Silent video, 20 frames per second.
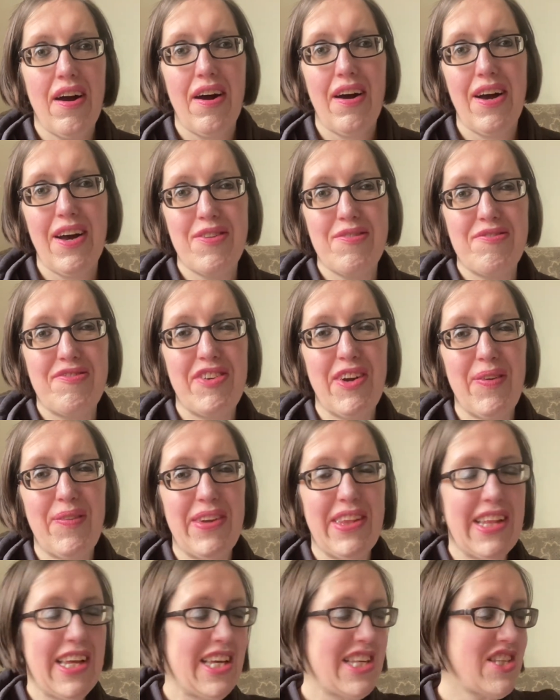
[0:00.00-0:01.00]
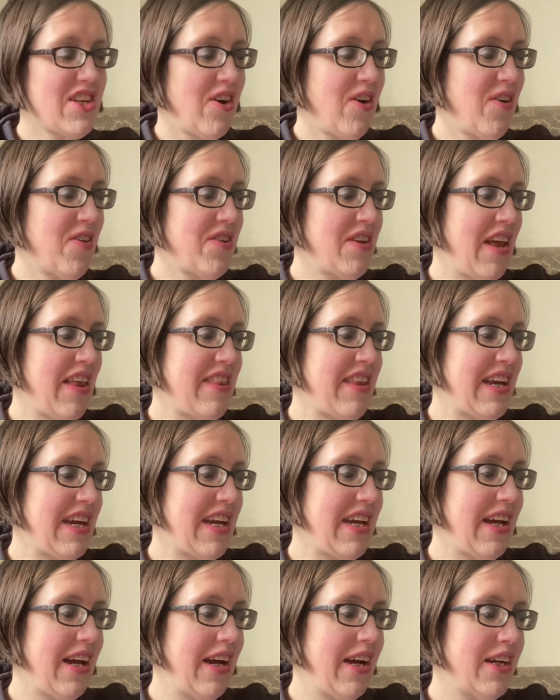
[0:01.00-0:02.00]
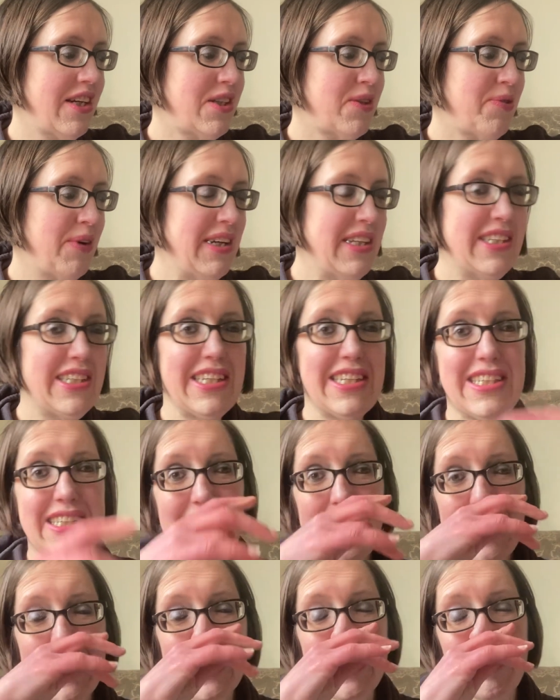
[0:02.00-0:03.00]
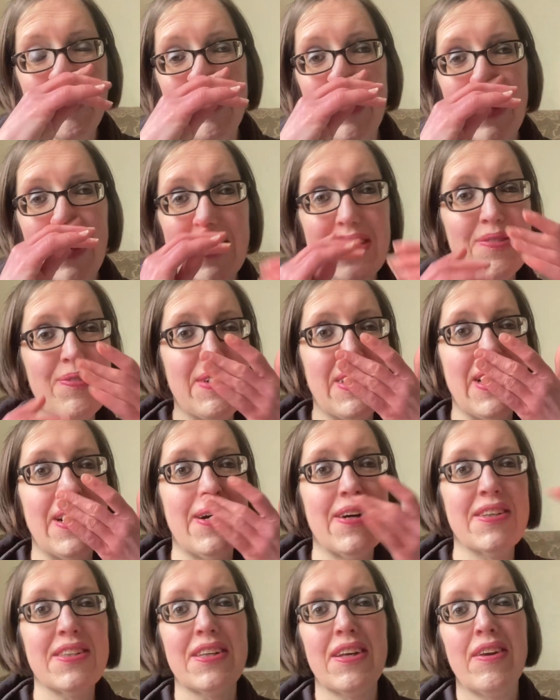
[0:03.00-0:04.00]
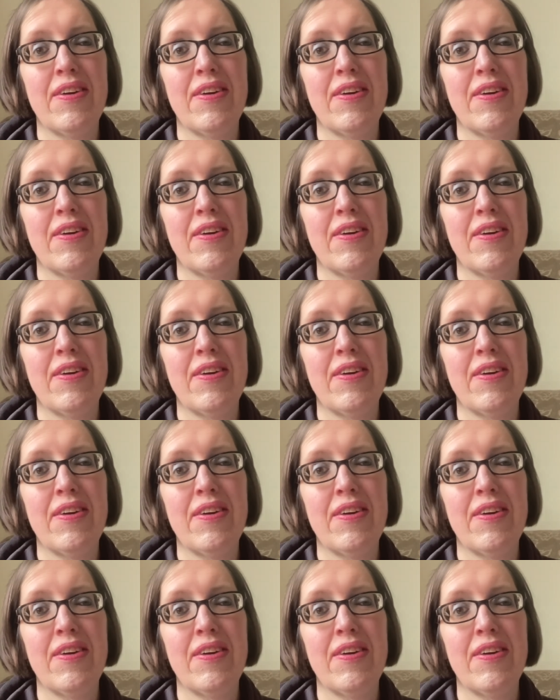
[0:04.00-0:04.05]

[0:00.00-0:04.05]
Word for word: I'm filming this on the 22nd of March because